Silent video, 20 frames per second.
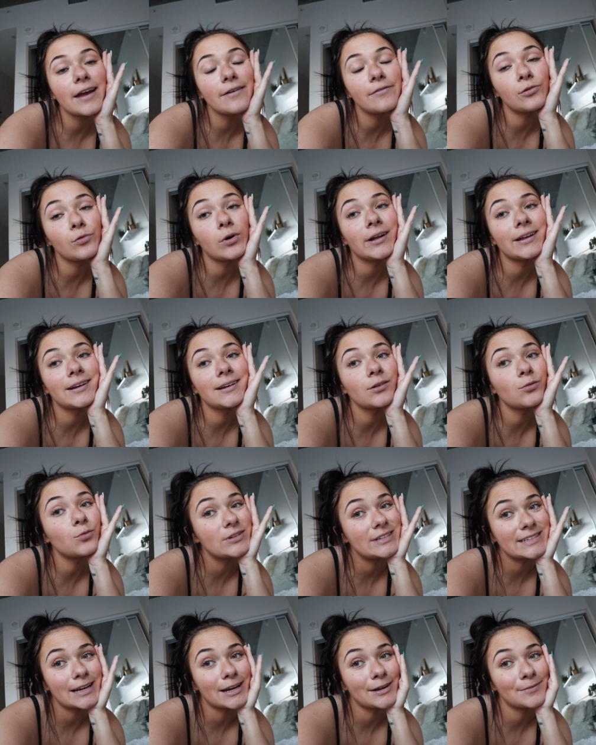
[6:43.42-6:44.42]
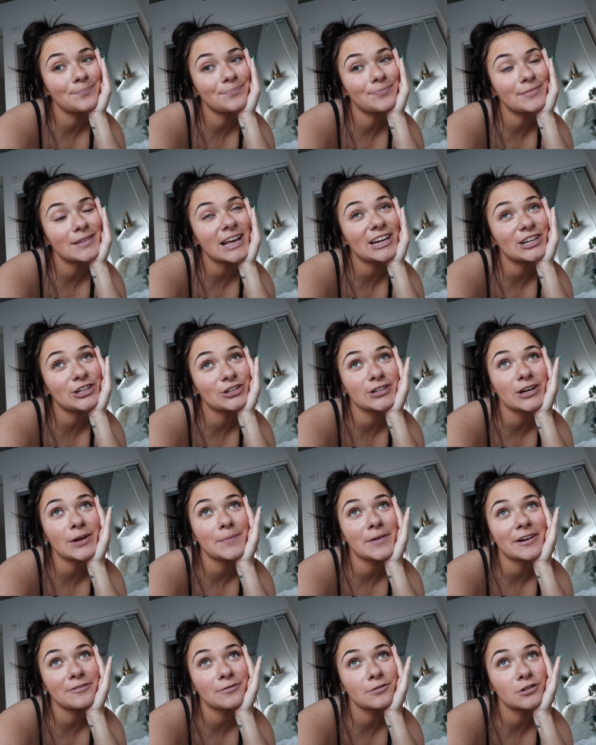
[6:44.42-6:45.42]
everyone, what's up? I just got
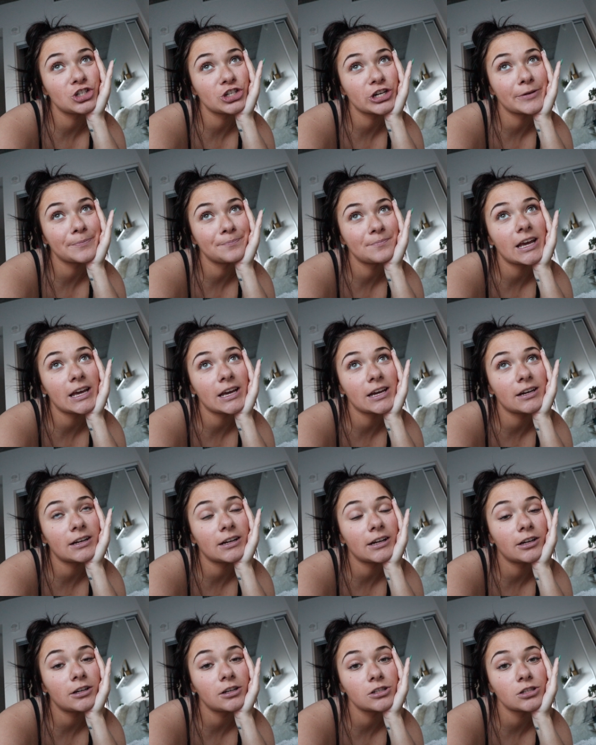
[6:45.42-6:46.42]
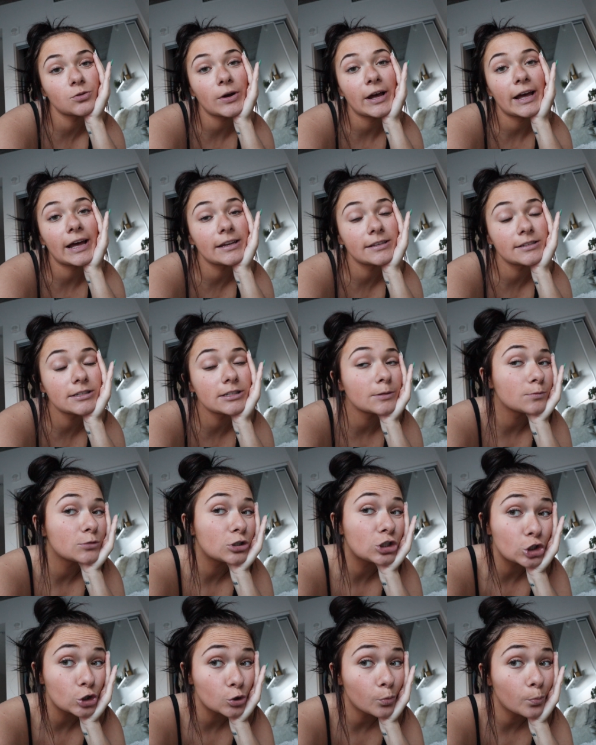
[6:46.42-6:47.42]
back from the gym and I also had some
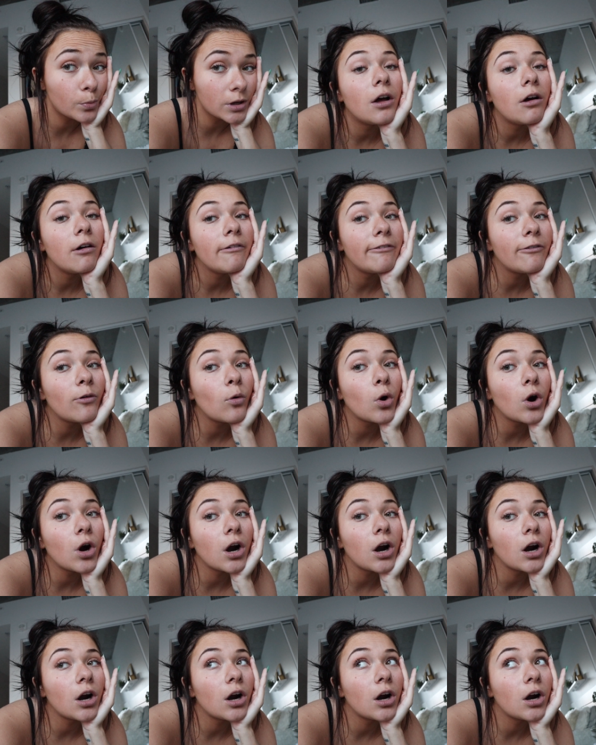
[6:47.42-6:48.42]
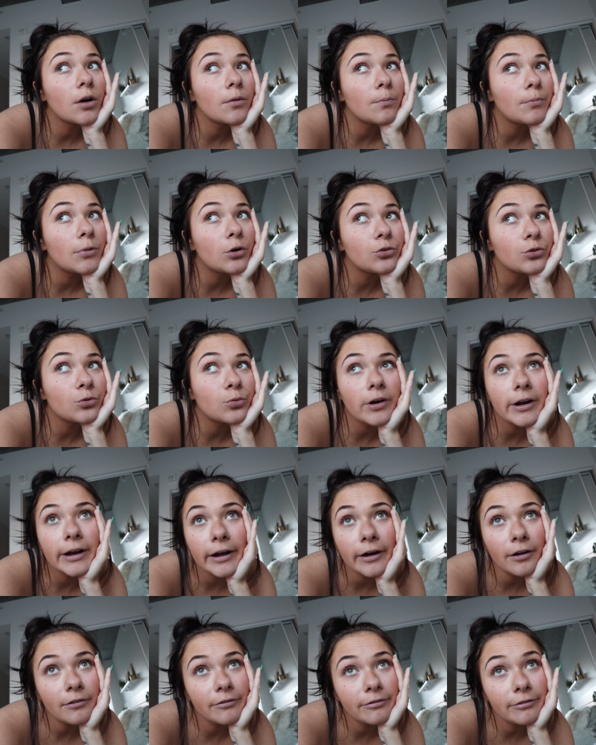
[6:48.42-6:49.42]
soup for post
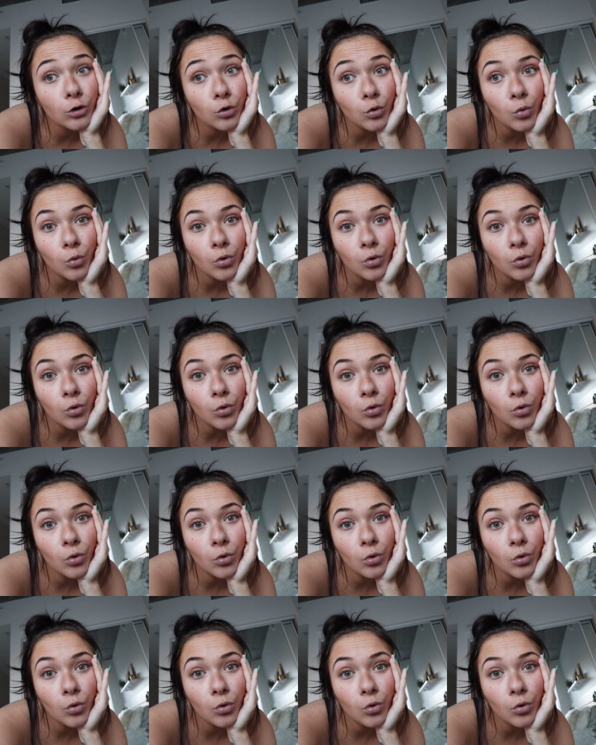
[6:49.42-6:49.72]
workout food.